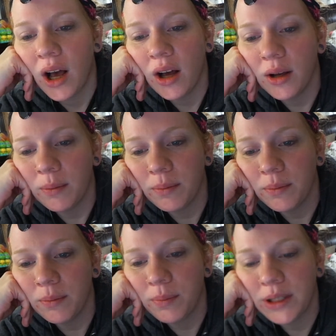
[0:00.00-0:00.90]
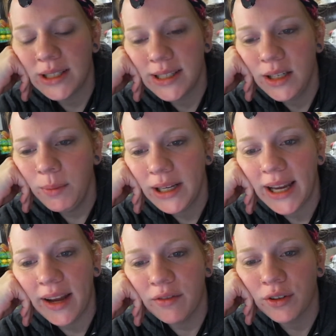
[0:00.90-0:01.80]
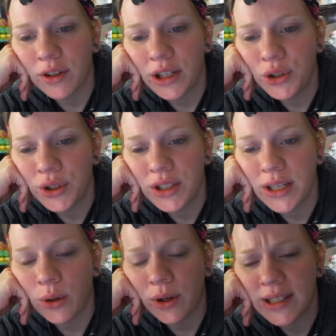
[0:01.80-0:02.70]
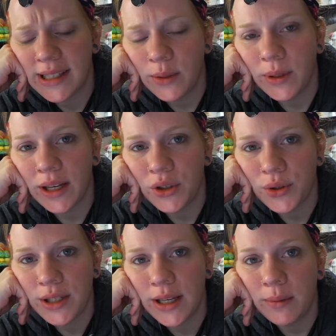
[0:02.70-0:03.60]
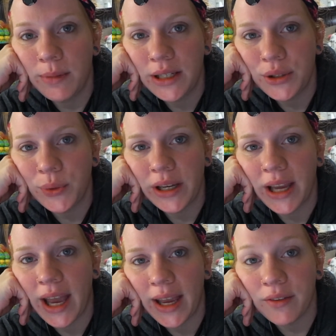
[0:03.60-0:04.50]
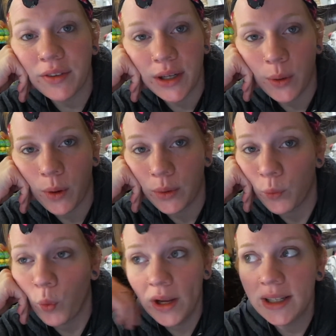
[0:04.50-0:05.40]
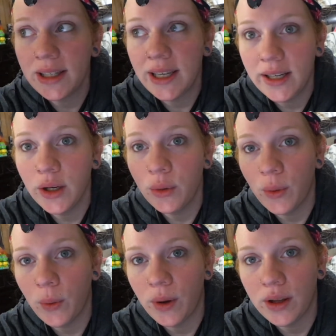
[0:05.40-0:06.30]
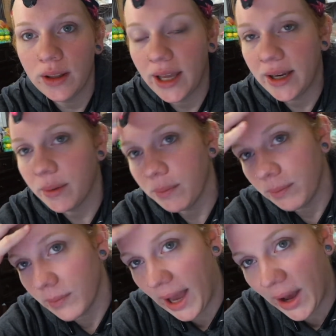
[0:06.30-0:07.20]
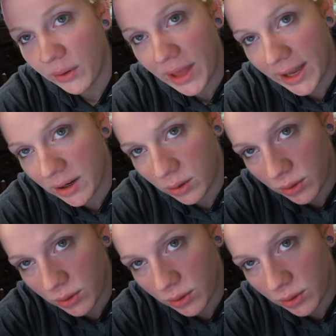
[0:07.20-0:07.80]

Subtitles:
But is anybody ever interested, or is anyone interested in me doing a video on what keto, like, how that, oh